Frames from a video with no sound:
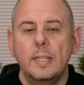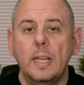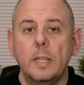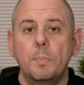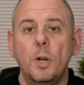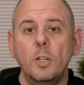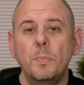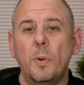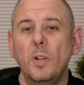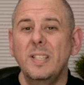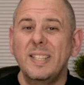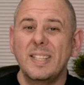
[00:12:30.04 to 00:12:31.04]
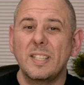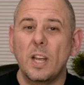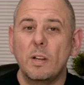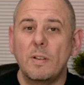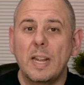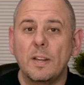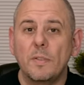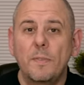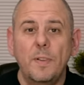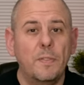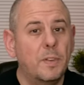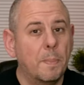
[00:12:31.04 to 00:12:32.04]
Now the price point is around
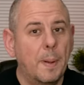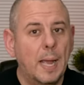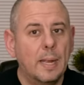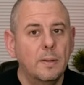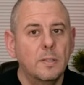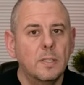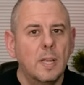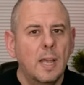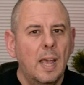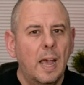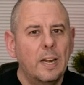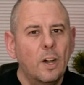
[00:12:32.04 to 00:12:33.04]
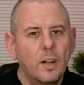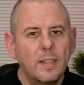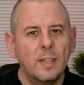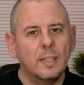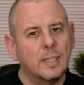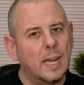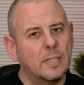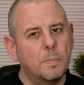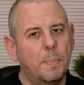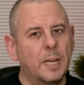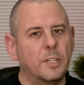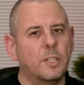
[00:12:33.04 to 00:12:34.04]
£50 and I think that's
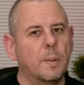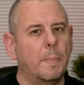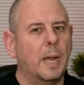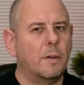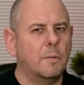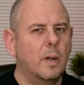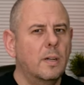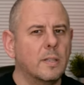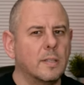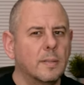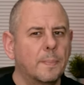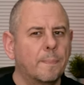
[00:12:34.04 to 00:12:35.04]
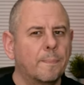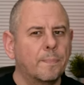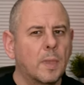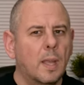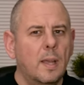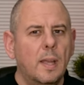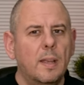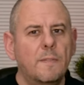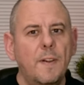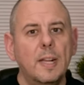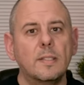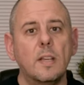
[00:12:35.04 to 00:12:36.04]
pitched about right. In
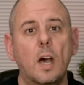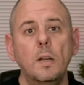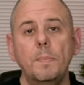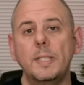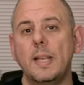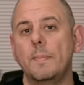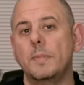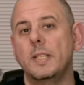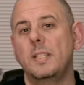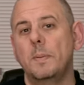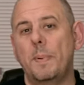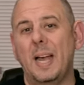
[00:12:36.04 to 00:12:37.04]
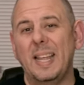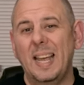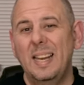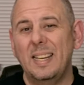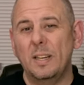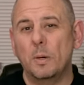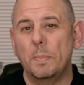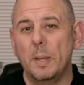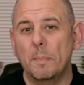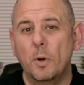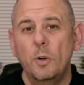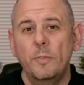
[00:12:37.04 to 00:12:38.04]
fact, I'd be tempted to pay a little bit
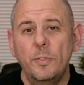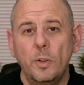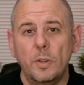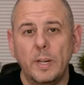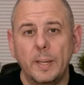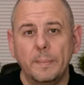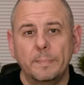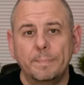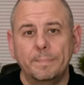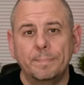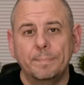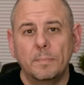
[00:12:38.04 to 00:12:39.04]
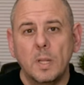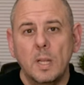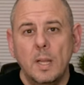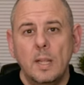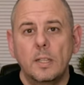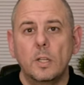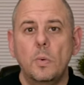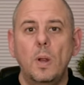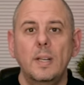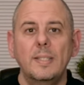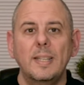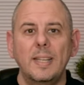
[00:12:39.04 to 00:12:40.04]
more for it. The
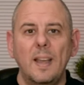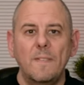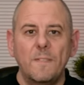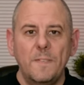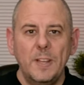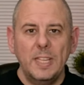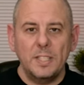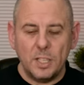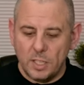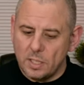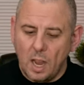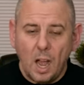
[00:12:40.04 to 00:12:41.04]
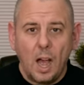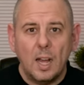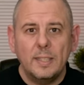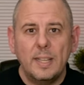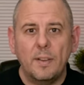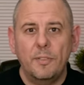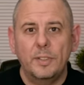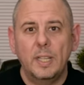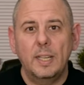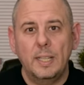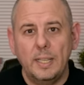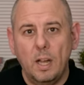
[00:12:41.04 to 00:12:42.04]
quality and features are
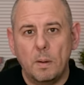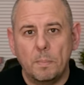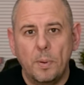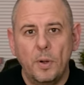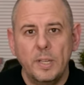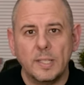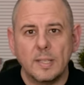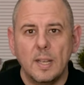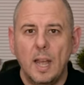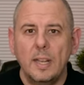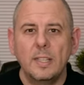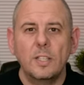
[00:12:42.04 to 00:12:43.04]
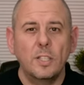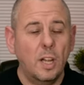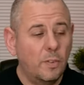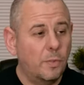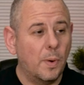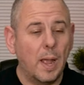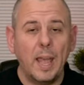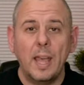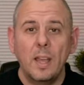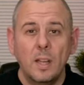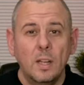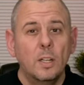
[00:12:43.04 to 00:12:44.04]
definitely on point and the
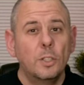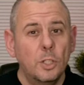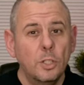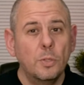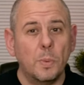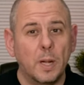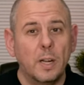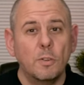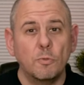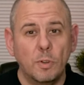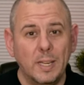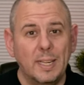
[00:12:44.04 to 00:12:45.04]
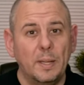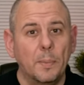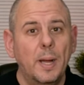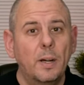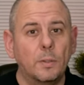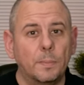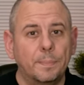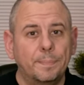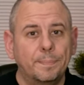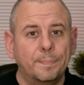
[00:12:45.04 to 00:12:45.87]
software does work really well.